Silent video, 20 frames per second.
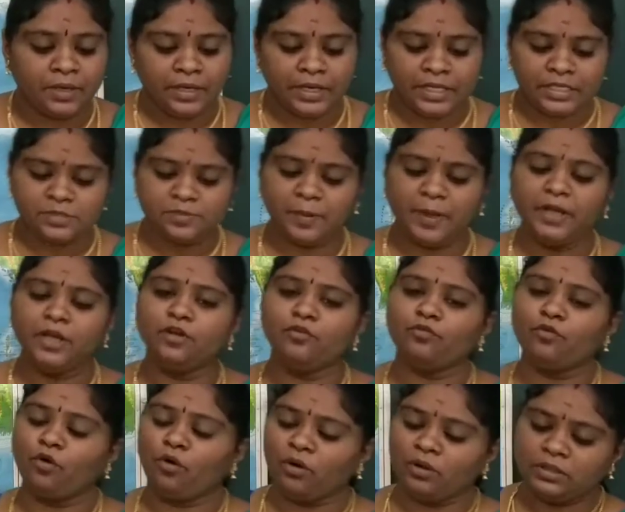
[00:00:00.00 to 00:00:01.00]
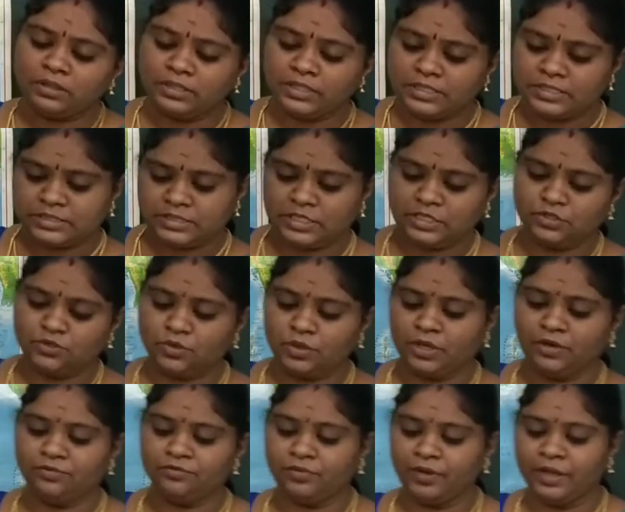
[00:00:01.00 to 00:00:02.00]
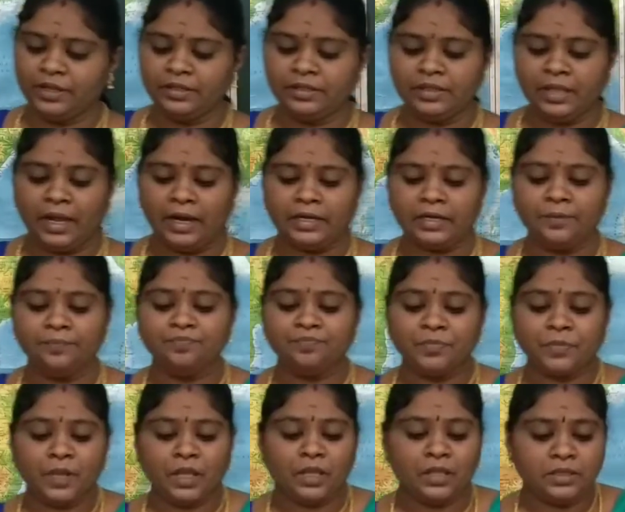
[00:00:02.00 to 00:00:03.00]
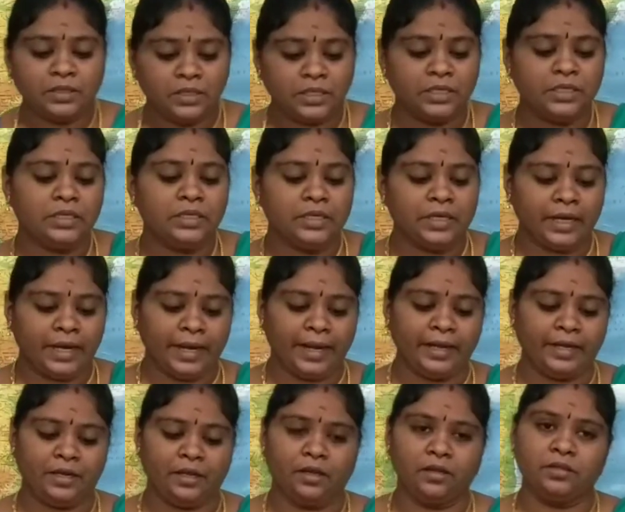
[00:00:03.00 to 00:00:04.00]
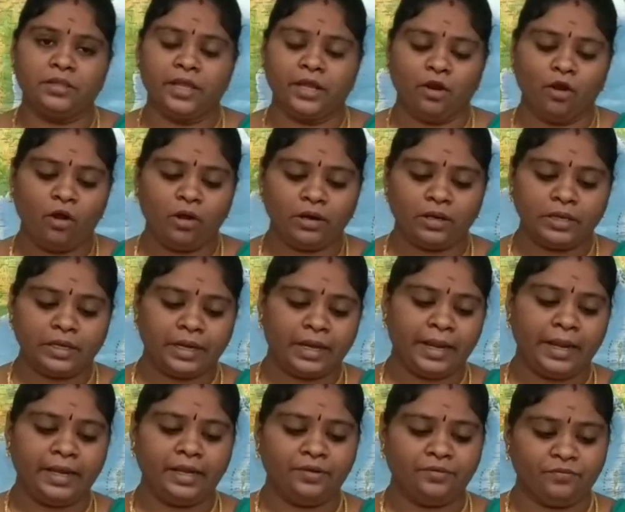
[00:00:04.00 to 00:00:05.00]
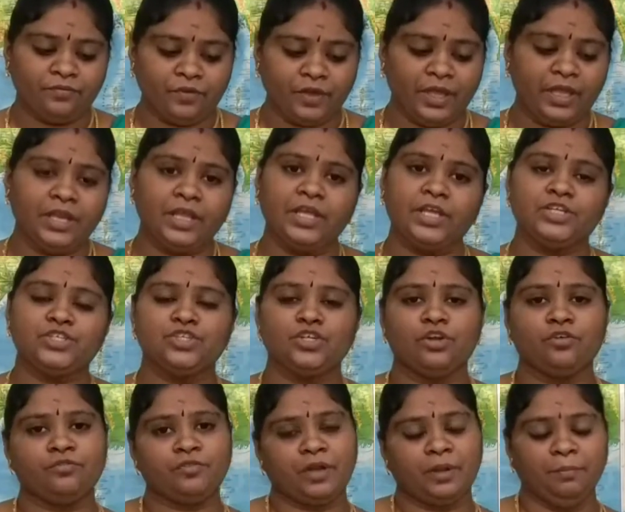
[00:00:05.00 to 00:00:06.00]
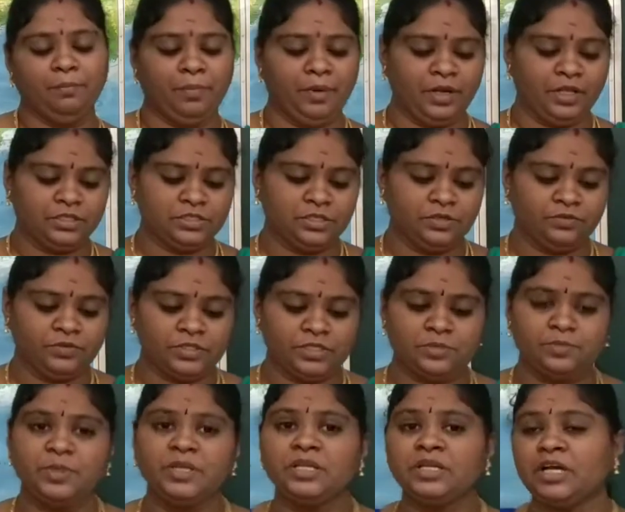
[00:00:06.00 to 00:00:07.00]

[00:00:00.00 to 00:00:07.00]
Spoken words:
Despite of all these things, you can find that there are great variation of temperature which has been